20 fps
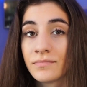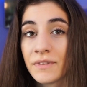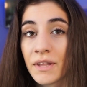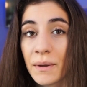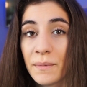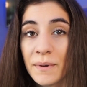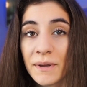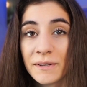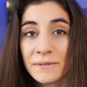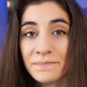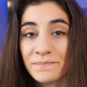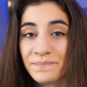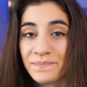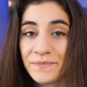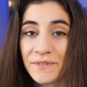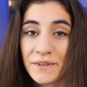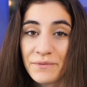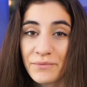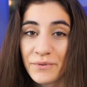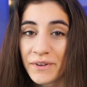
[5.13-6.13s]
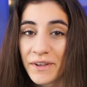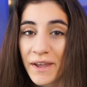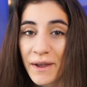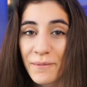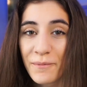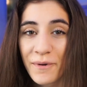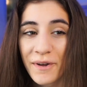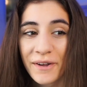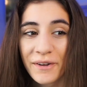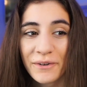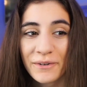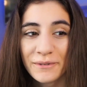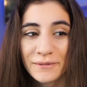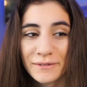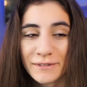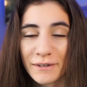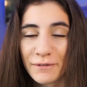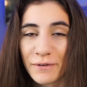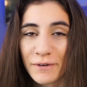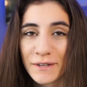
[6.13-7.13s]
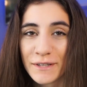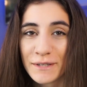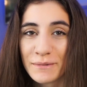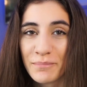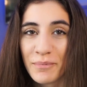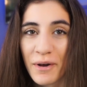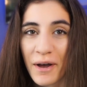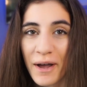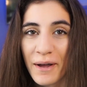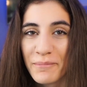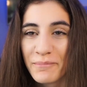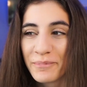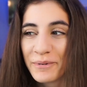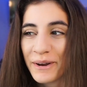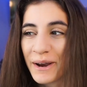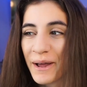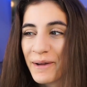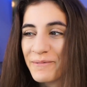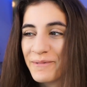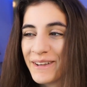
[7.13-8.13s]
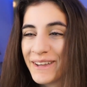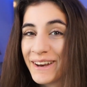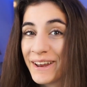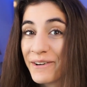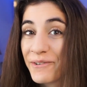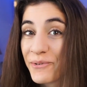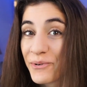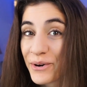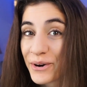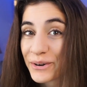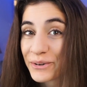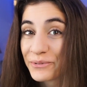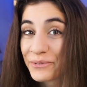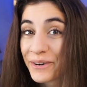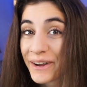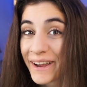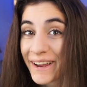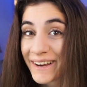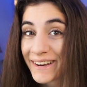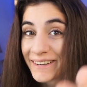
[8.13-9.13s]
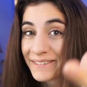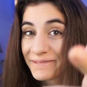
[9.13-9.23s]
I mean, different camera angle, different spot, but I mean, it worked, right?